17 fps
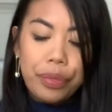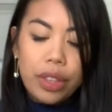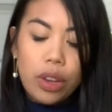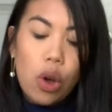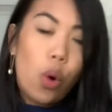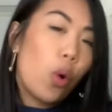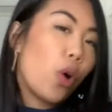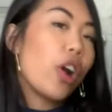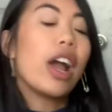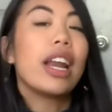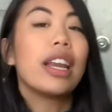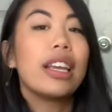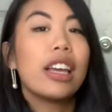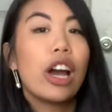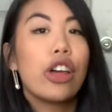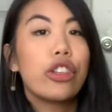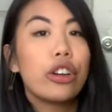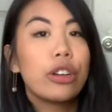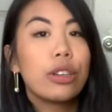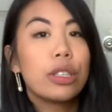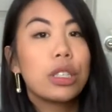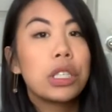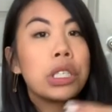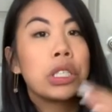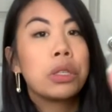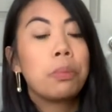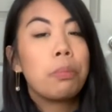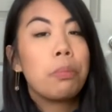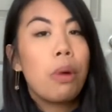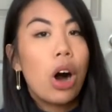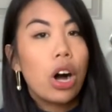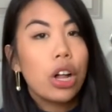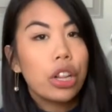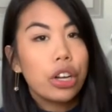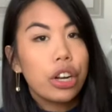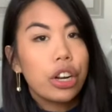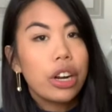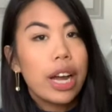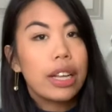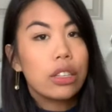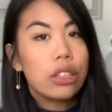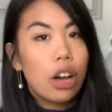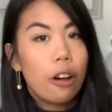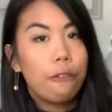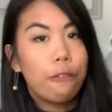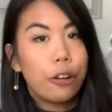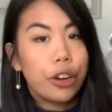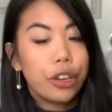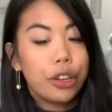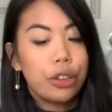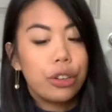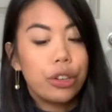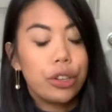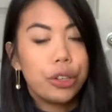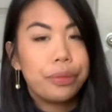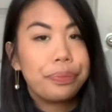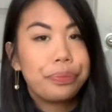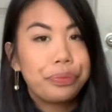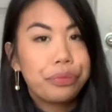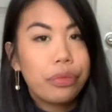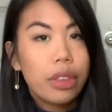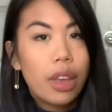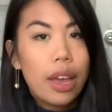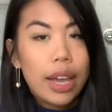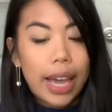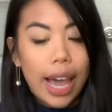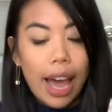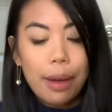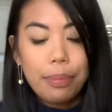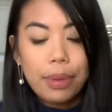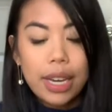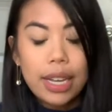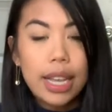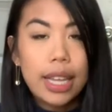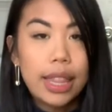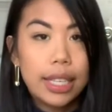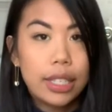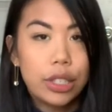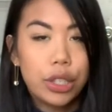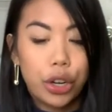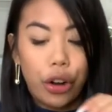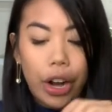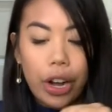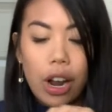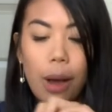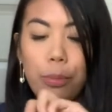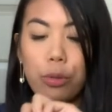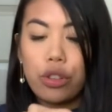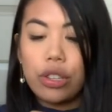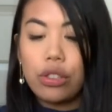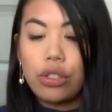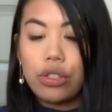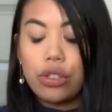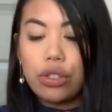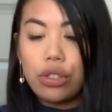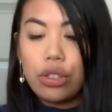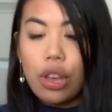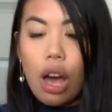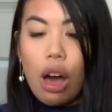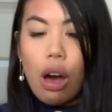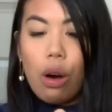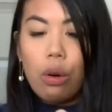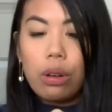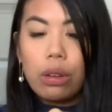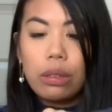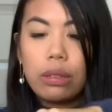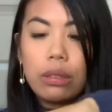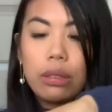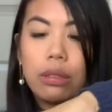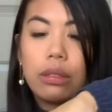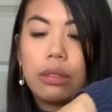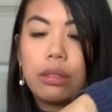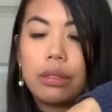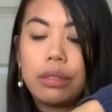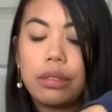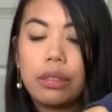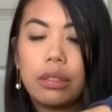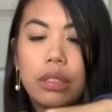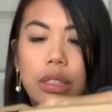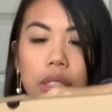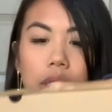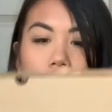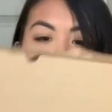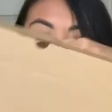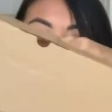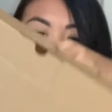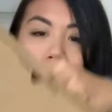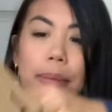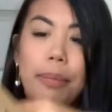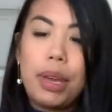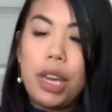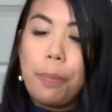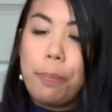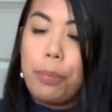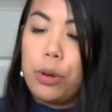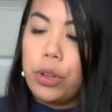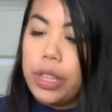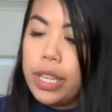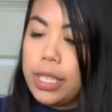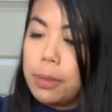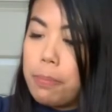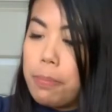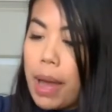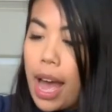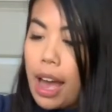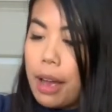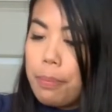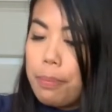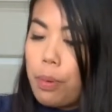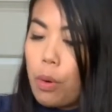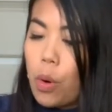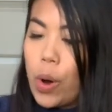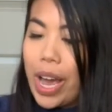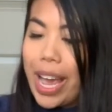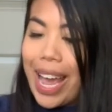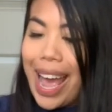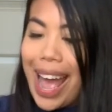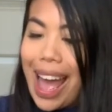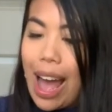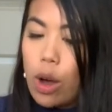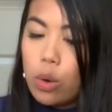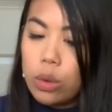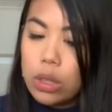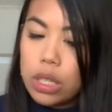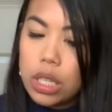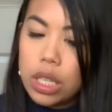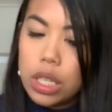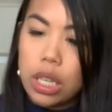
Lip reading: or any other smaller and tall vertical cabinet, this is a great option. So let me pull this bad boy out.